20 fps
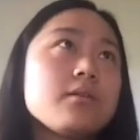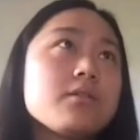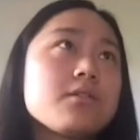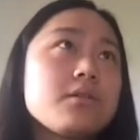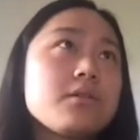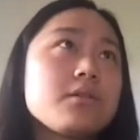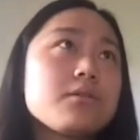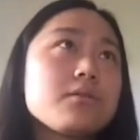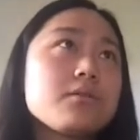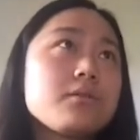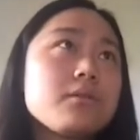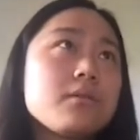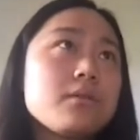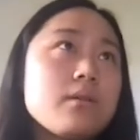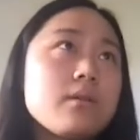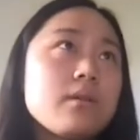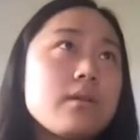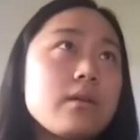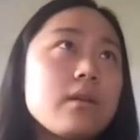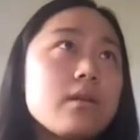So
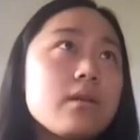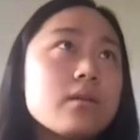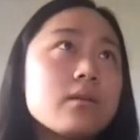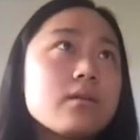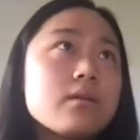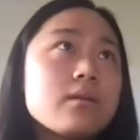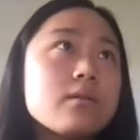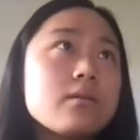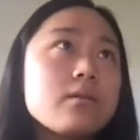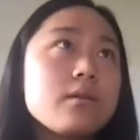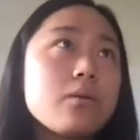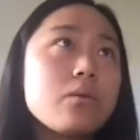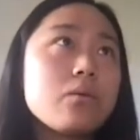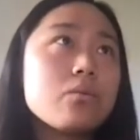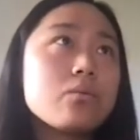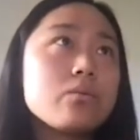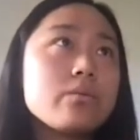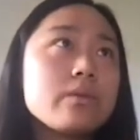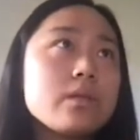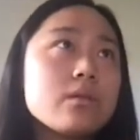here
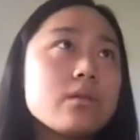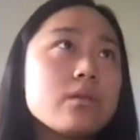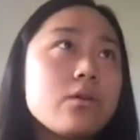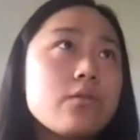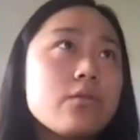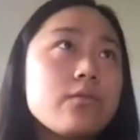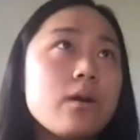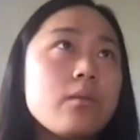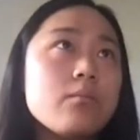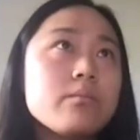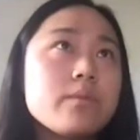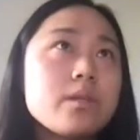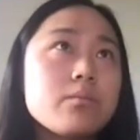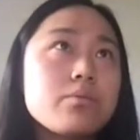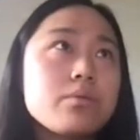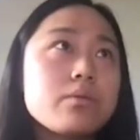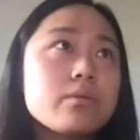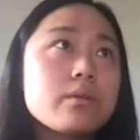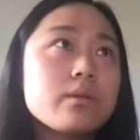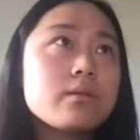we go from the
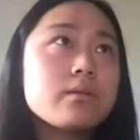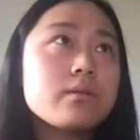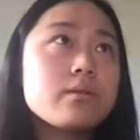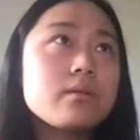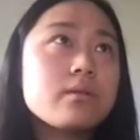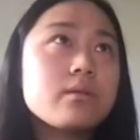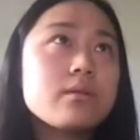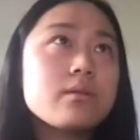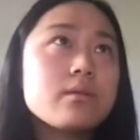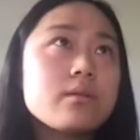pouring